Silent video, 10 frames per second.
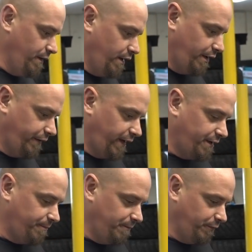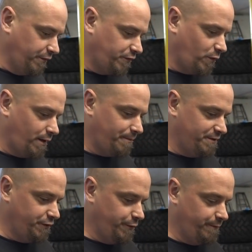a lot of people are swapping
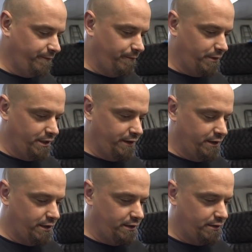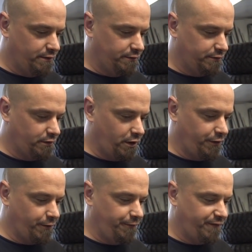to them in the
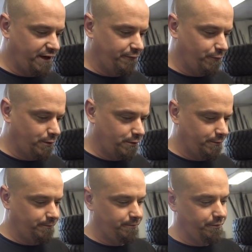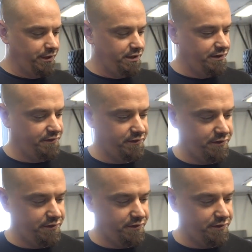R35 world because